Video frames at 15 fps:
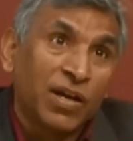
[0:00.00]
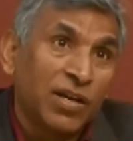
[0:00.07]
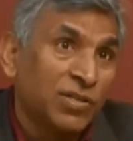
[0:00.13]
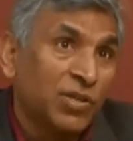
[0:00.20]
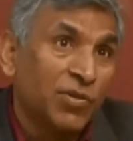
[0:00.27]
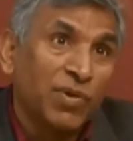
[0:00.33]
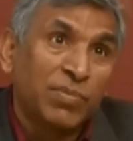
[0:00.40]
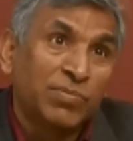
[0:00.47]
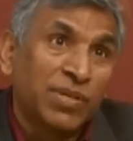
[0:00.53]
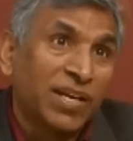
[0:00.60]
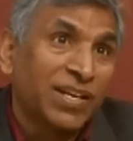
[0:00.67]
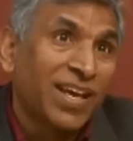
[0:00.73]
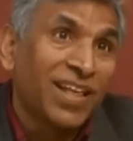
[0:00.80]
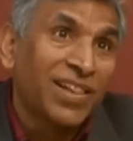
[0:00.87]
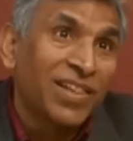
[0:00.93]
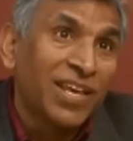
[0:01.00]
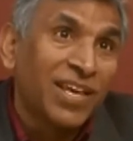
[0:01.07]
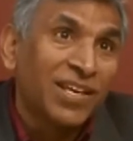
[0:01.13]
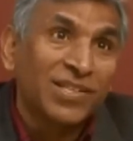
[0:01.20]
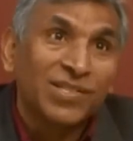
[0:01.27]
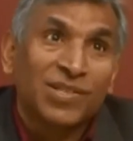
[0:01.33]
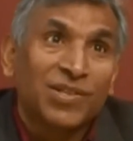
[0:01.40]
Is your website
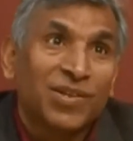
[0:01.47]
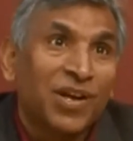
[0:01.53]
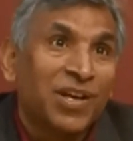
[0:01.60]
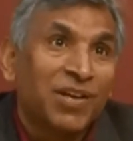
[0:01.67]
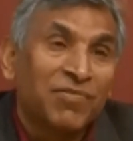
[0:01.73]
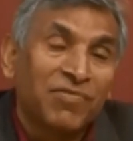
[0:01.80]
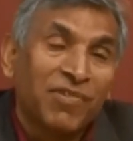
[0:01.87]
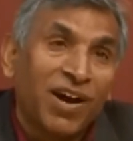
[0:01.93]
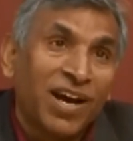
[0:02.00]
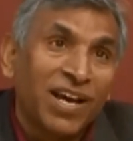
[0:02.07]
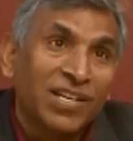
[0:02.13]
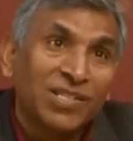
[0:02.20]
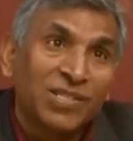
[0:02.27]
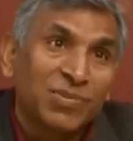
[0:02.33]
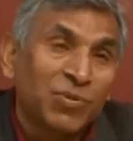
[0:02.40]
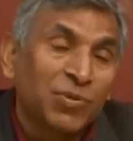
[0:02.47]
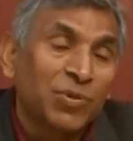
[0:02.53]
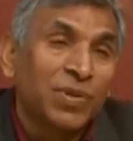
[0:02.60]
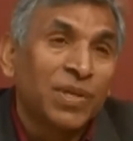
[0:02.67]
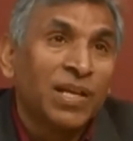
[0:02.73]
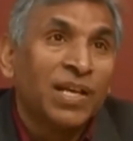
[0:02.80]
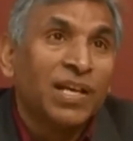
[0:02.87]
healthy? Is it running fine,
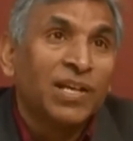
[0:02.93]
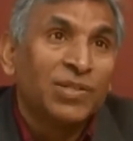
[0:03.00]
smooth?